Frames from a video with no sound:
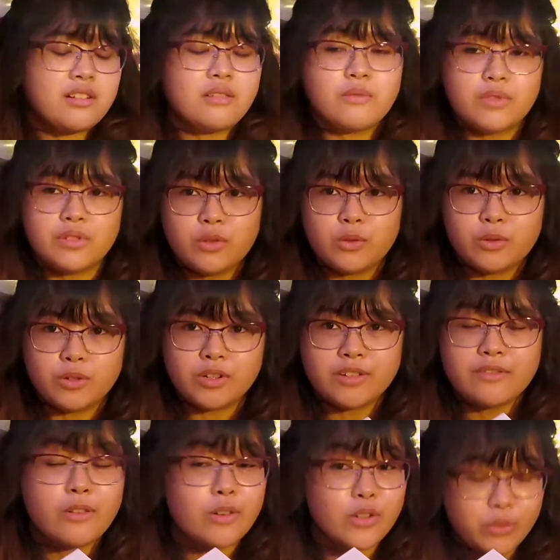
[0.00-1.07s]
World Tour
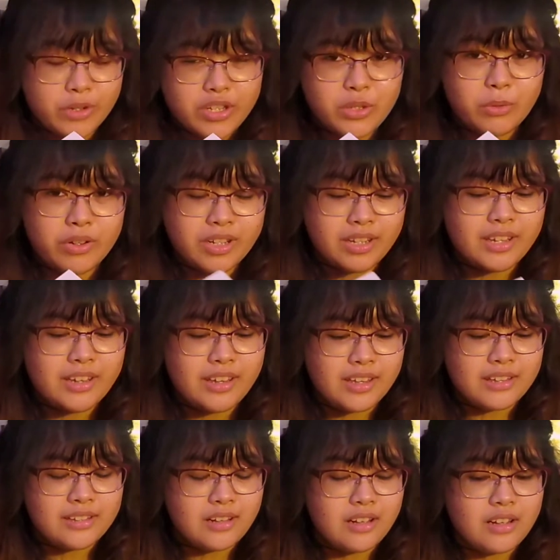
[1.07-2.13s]
for 2020 is
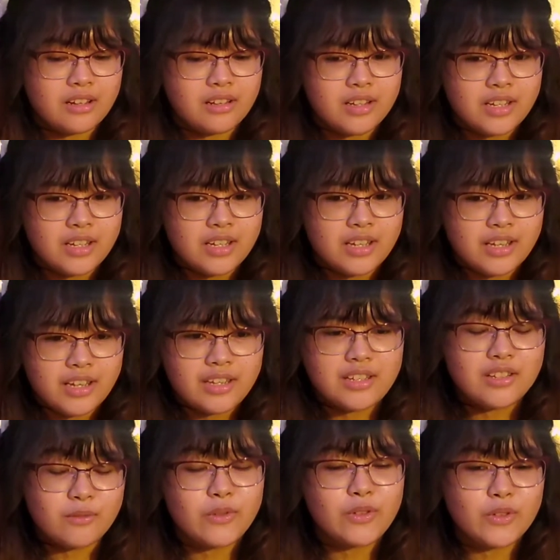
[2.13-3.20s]

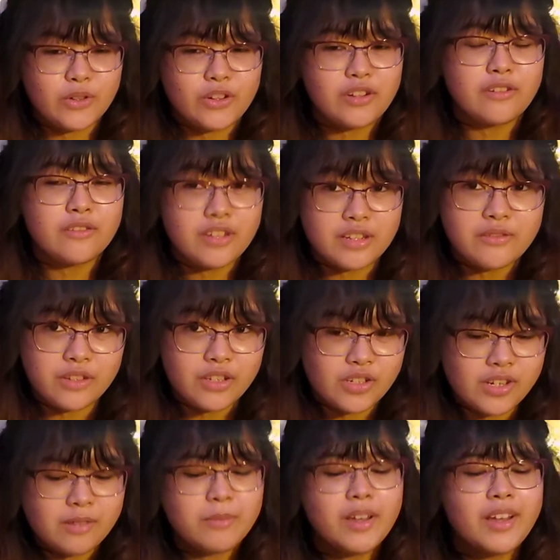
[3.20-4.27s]
ATEEZ World Tour The
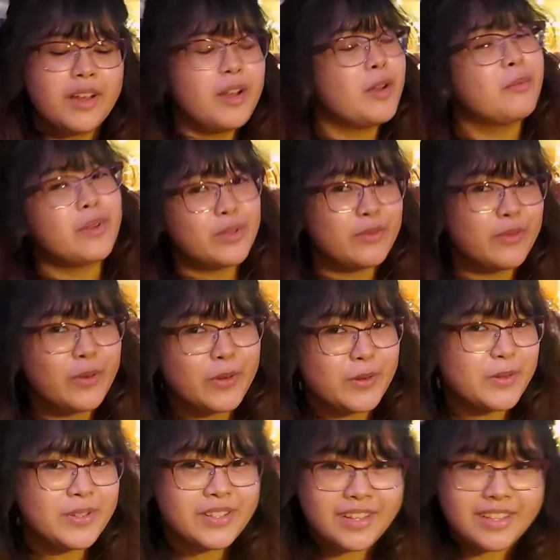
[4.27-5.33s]
Fellowship, but of
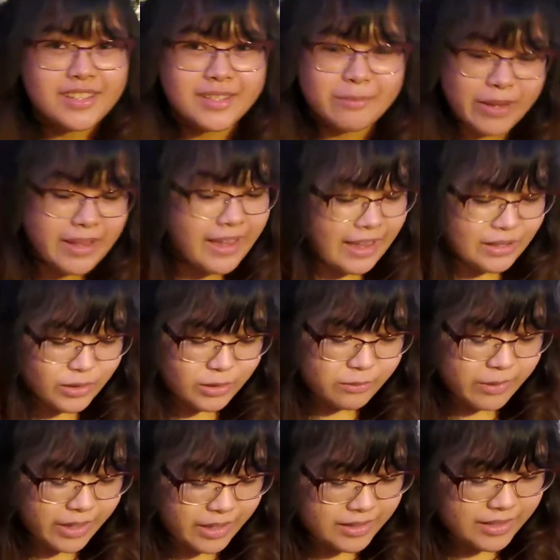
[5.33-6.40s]
course it's been cancelled
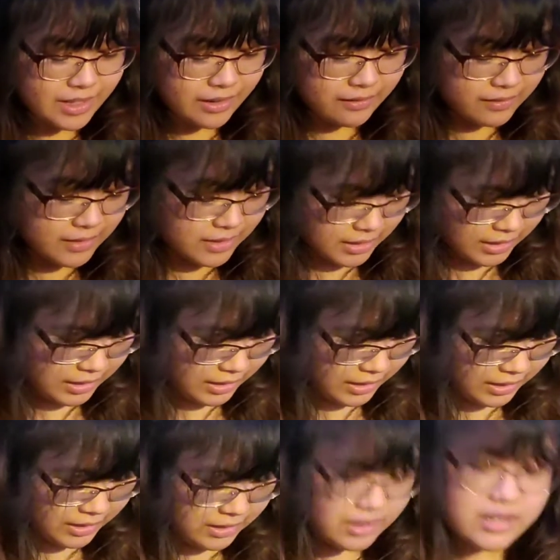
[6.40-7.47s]
because of the
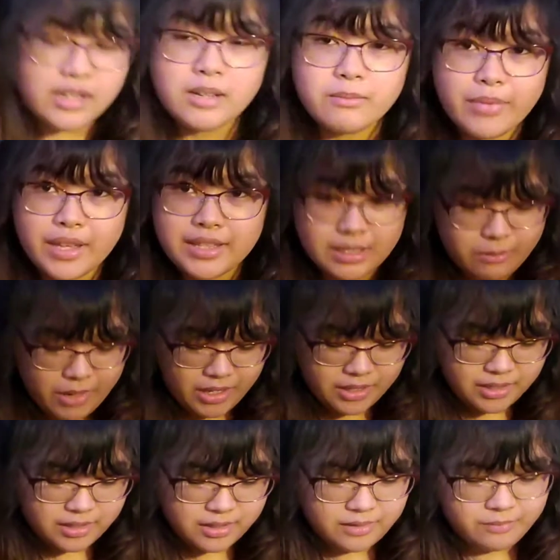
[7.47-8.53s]
pandemic.
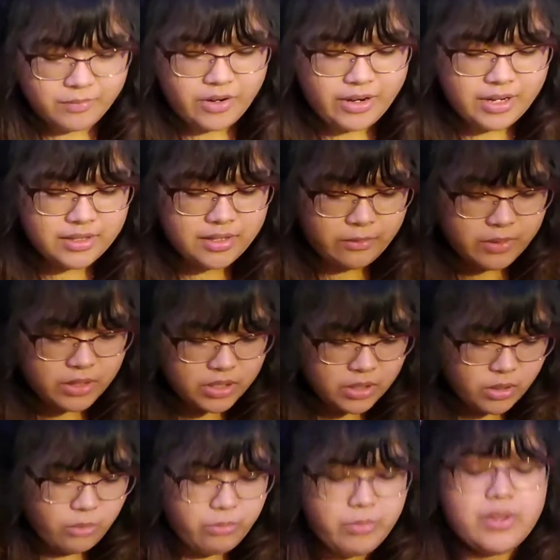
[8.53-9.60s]
Alright, so when you
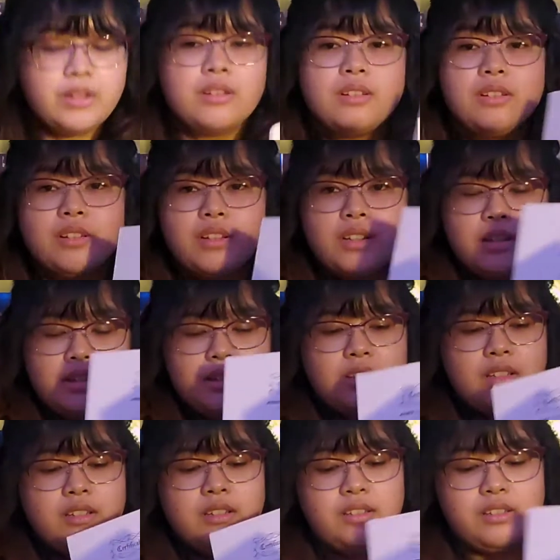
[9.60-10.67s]
open
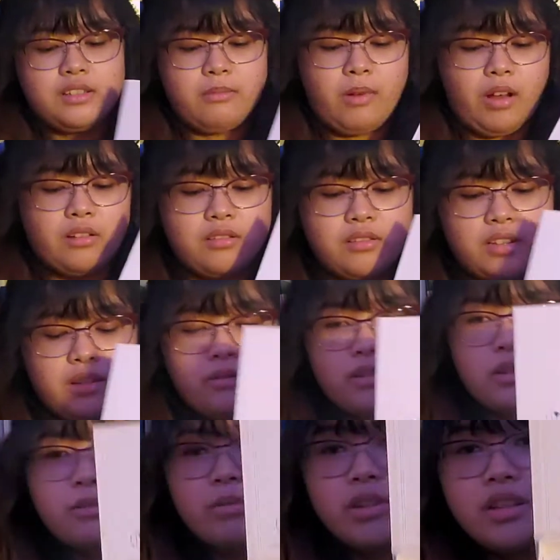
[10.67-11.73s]
the box, like
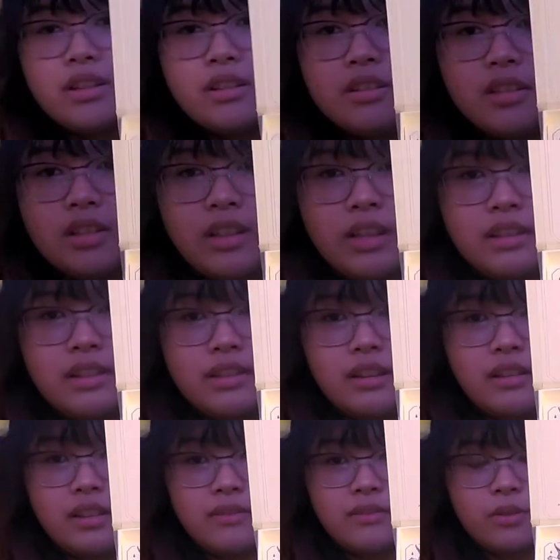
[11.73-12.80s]
real bit, you get
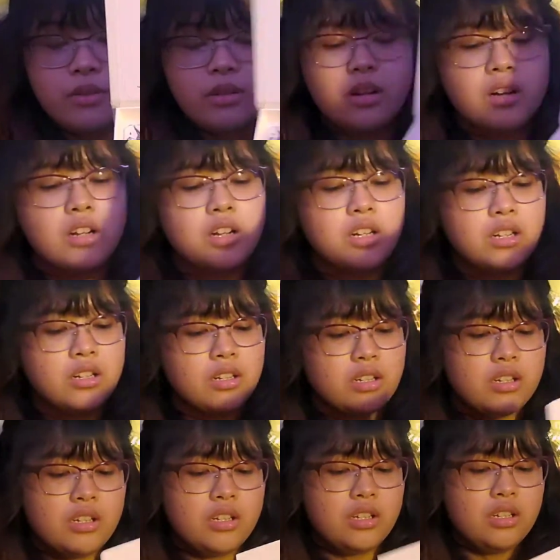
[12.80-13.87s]
the code card,
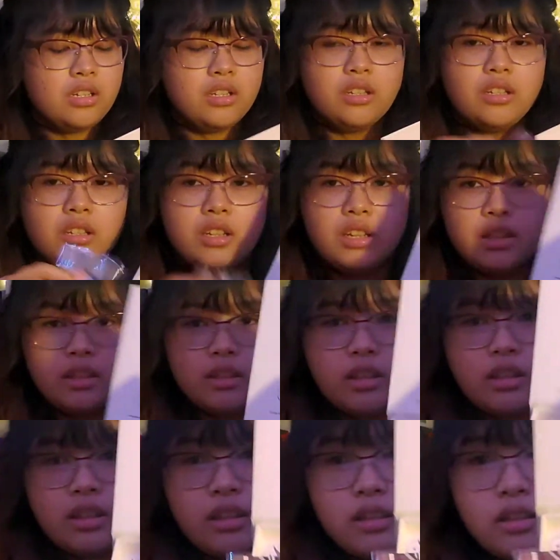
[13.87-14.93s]
and
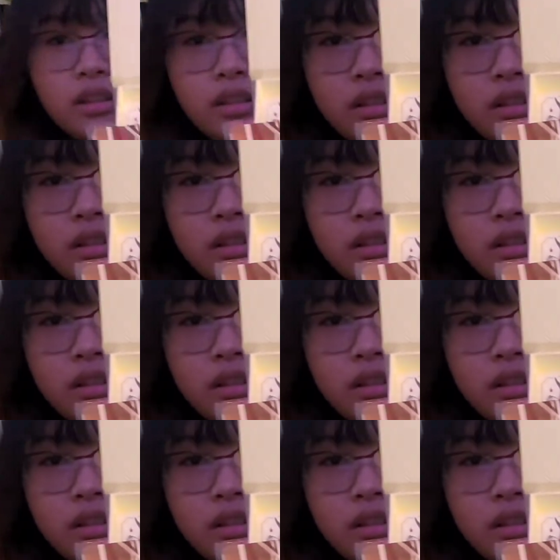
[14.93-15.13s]
then